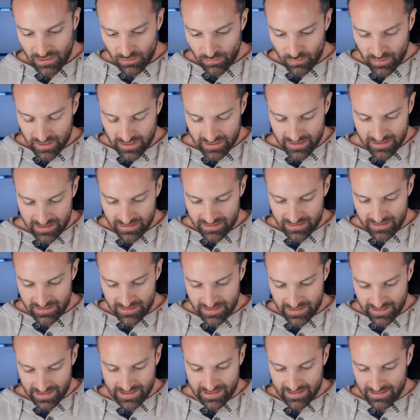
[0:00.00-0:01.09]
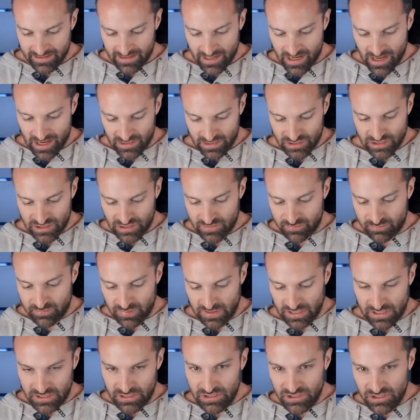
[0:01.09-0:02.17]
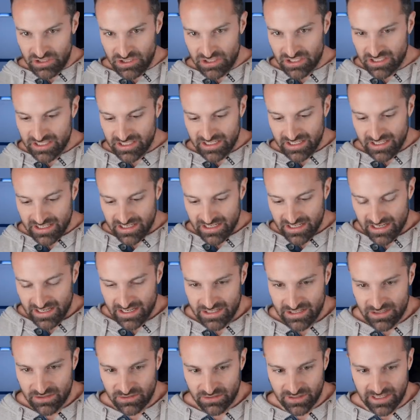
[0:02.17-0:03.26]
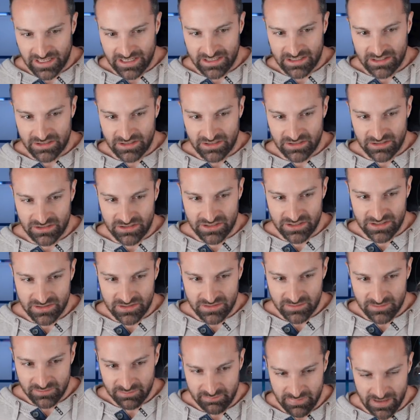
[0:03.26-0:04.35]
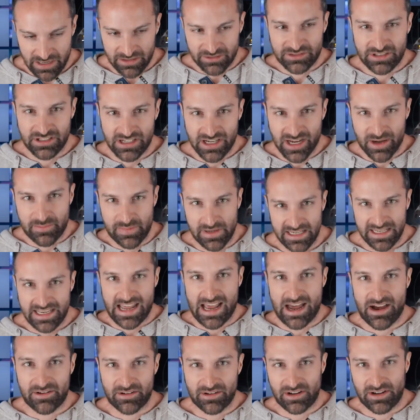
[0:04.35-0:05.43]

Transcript: with like a sponge and you like are just bouncing up and down